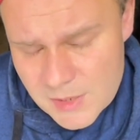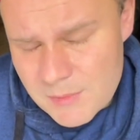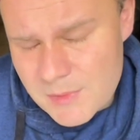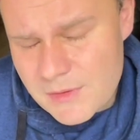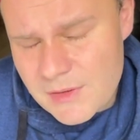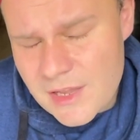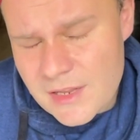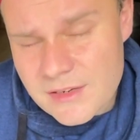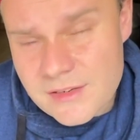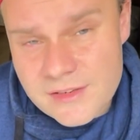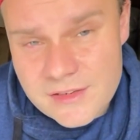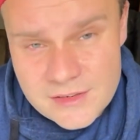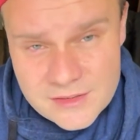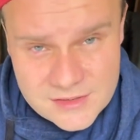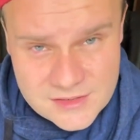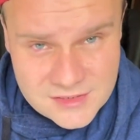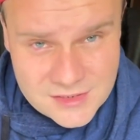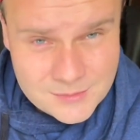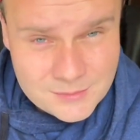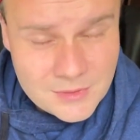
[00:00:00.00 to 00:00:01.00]
be handy in
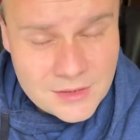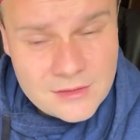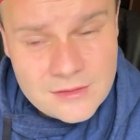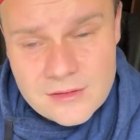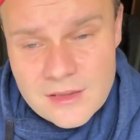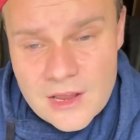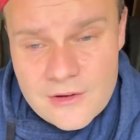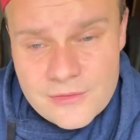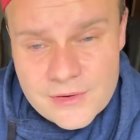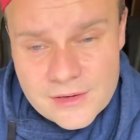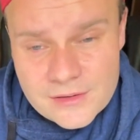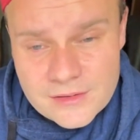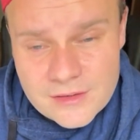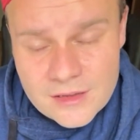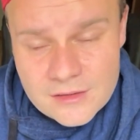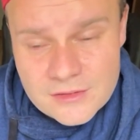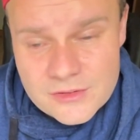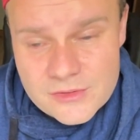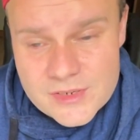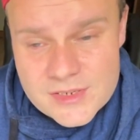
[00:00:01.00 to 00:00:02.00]
some African
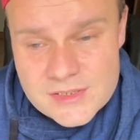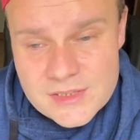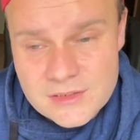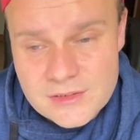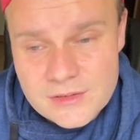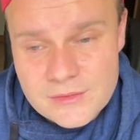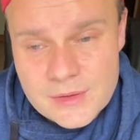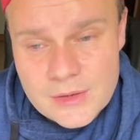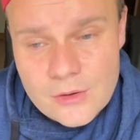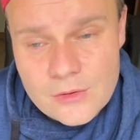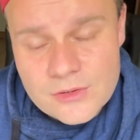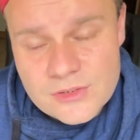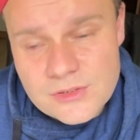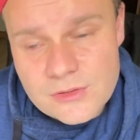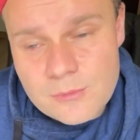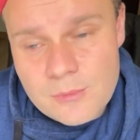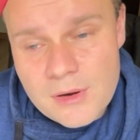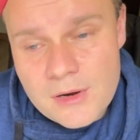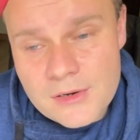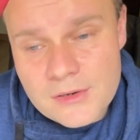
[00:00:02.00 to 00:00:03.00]
countries that are also
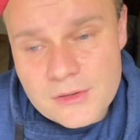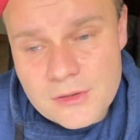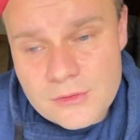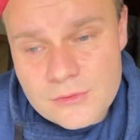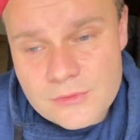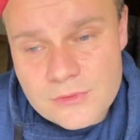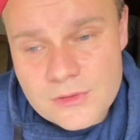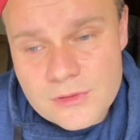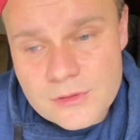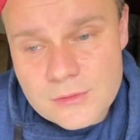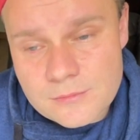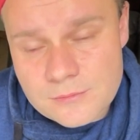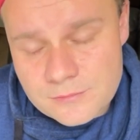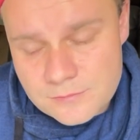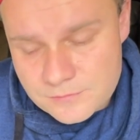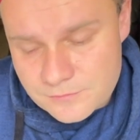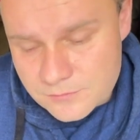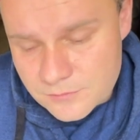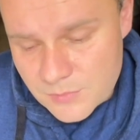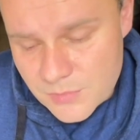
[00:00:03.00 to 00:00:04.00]
part of the
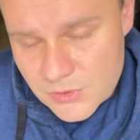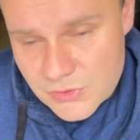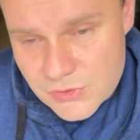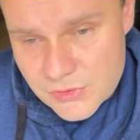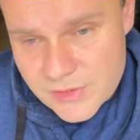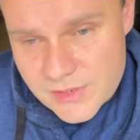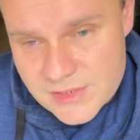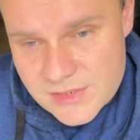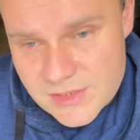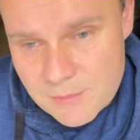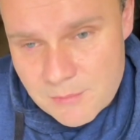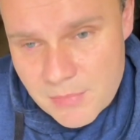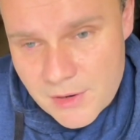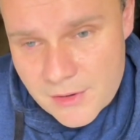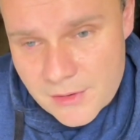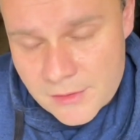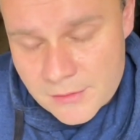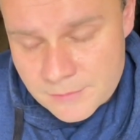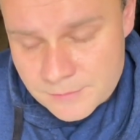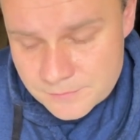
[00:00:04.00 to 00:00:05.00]
Portuguese
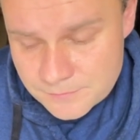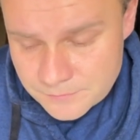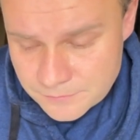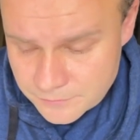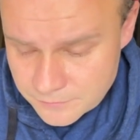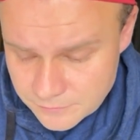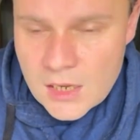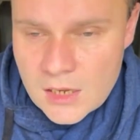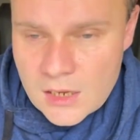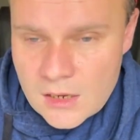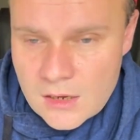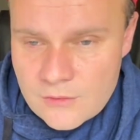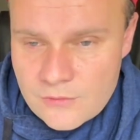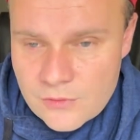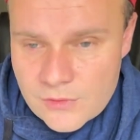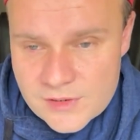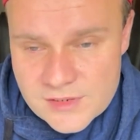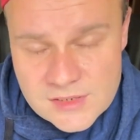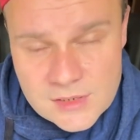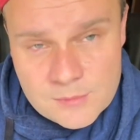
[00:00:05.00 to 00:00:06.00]
Empire,
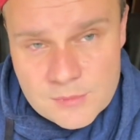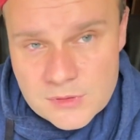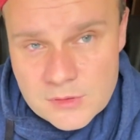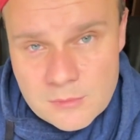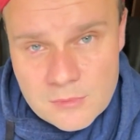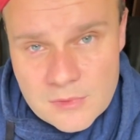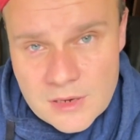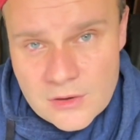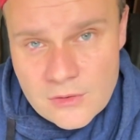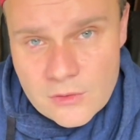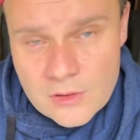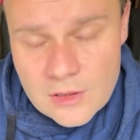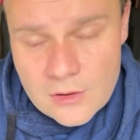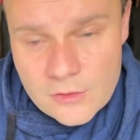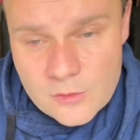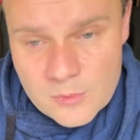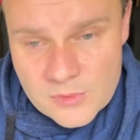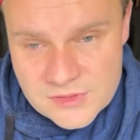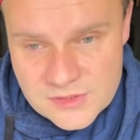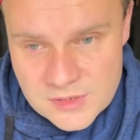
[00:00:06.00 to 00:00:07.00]
for example Angola or
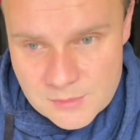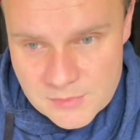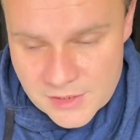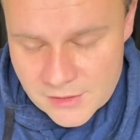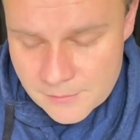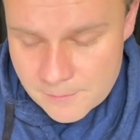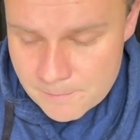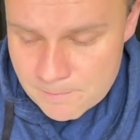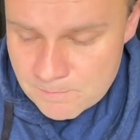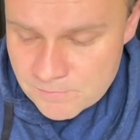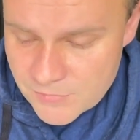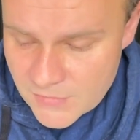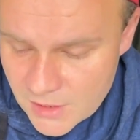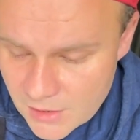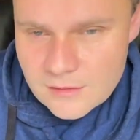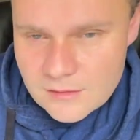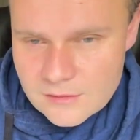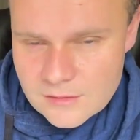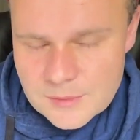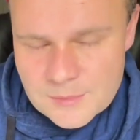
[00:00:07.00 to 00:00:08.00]
Mozambique.
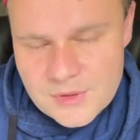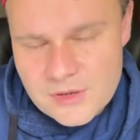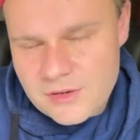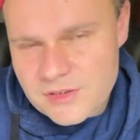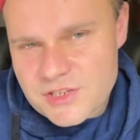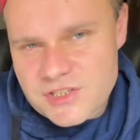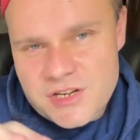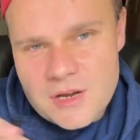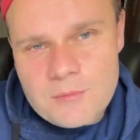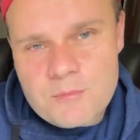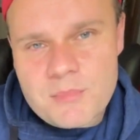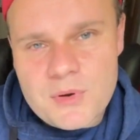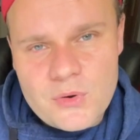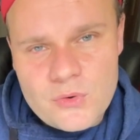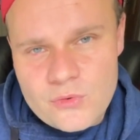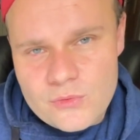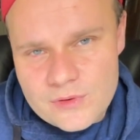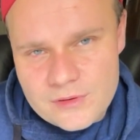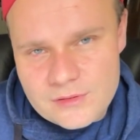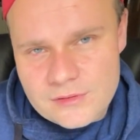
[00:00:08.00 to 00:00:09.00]
And I'm gonna jump
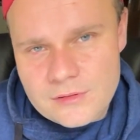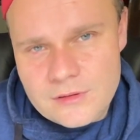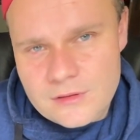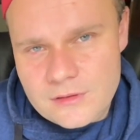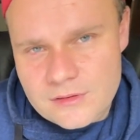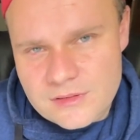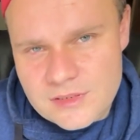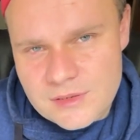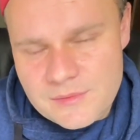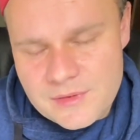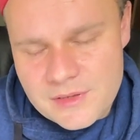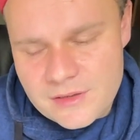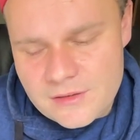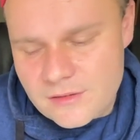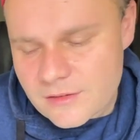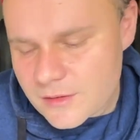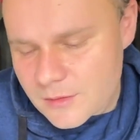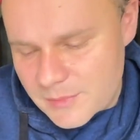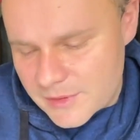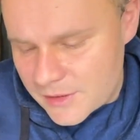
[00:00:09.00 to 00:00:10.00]
over something a
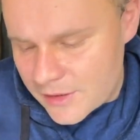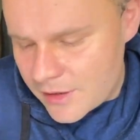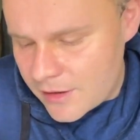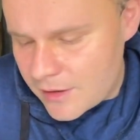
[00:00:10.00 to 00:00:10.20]
little bit.